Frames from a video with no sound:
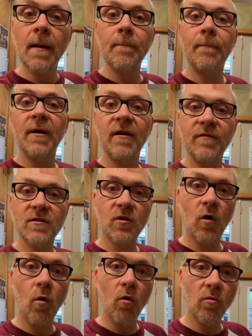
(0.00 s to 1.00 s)
But if it's
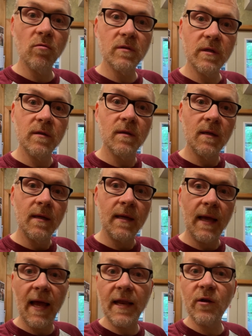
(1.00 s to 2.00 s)
cold,
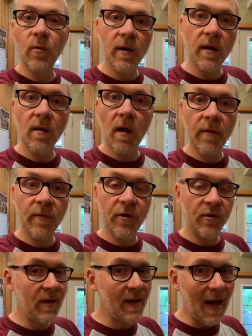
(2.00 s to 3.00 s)
anywhere along there,
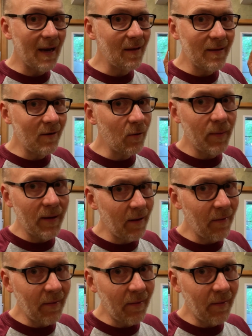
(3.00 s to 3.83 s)
you got a little bit in